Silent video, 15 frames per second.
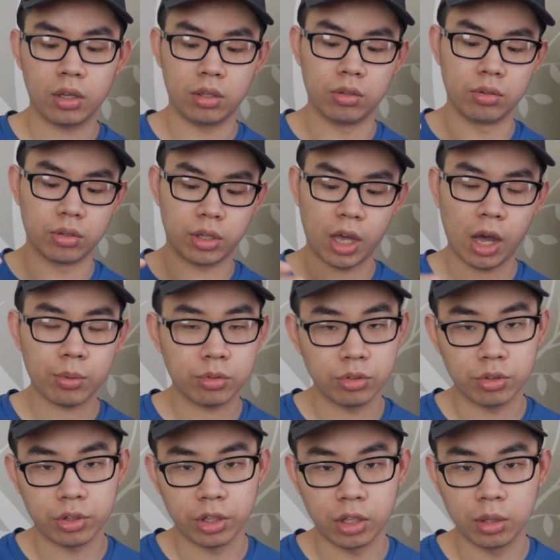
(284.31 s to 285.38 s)
you capture
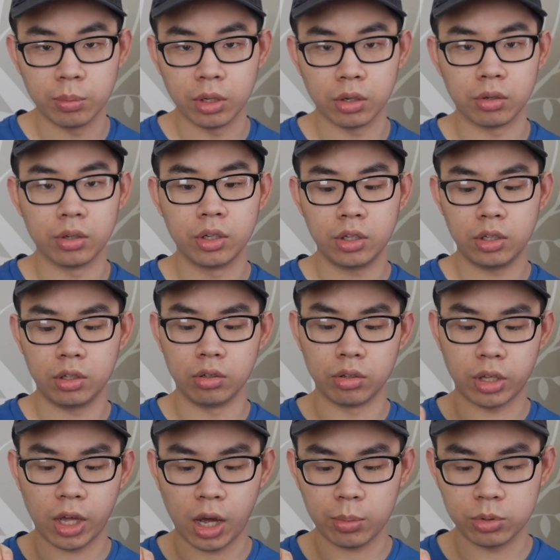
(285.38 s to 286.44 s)
their email you
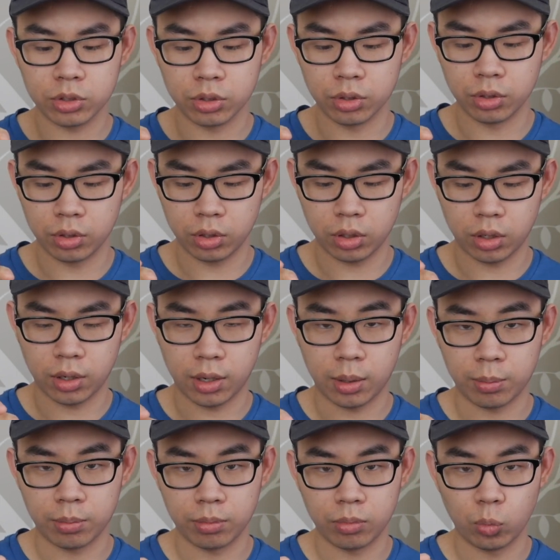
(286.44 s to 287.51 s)
capture
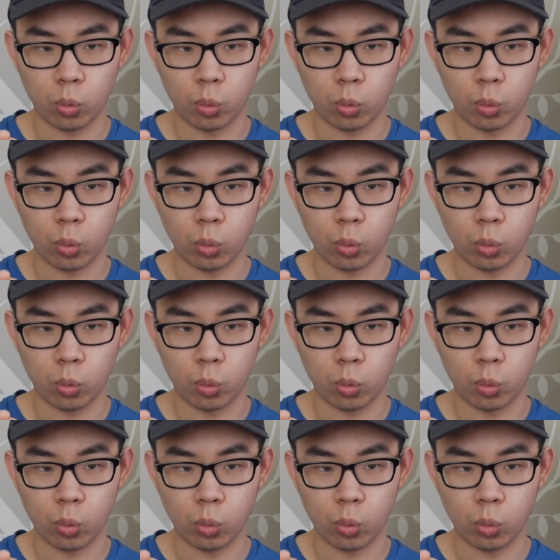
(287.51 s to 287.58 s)
um,